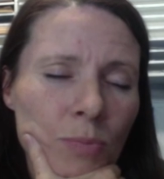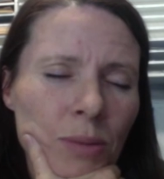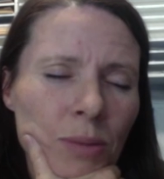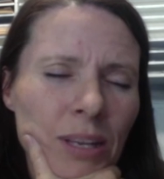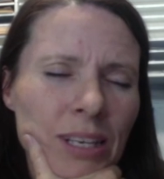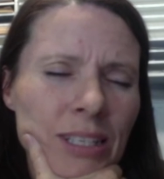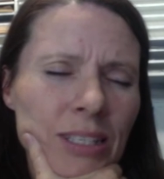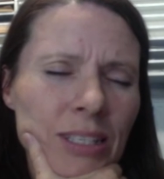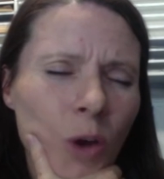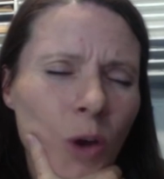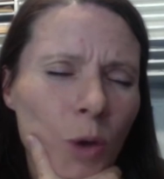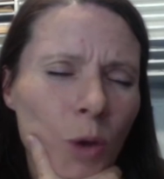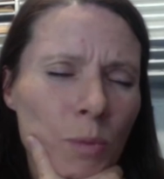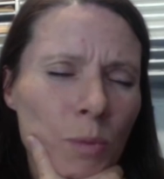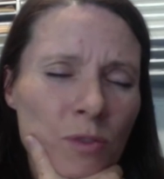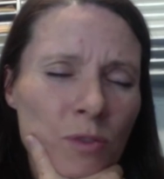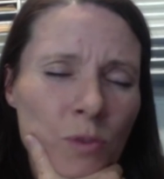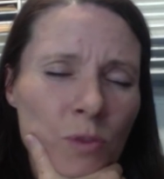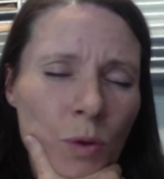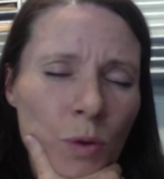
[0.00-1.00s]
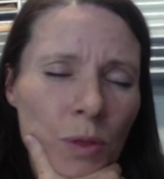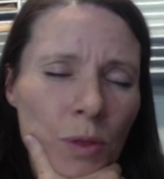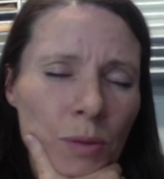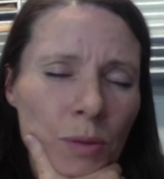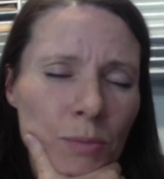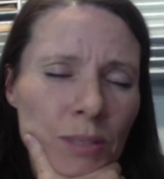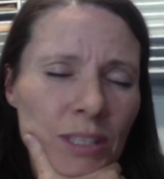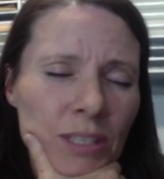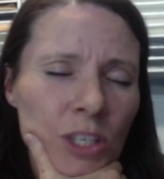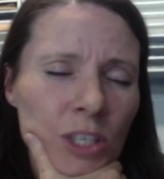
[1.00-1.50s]
Please go before them.
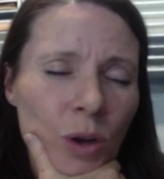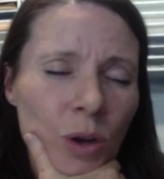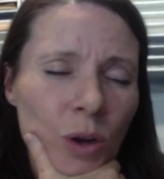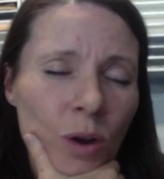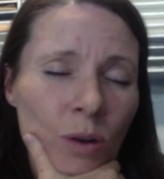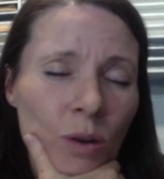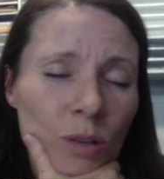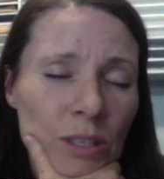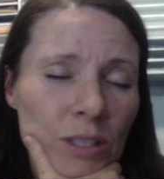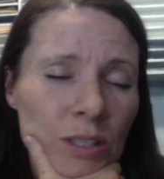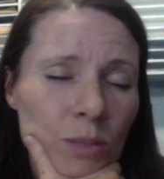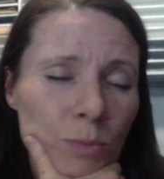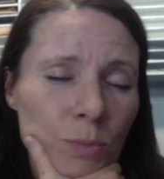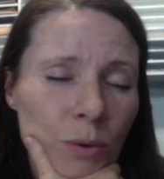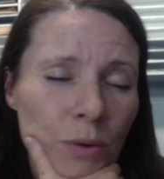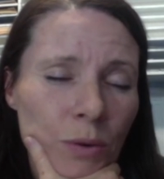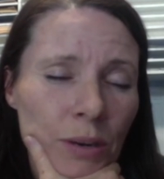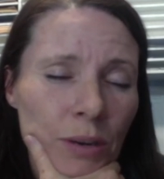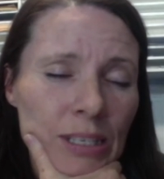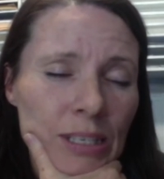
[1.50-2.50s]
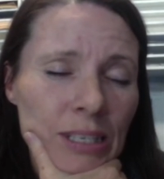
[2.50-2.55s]
Send your Holy Spirit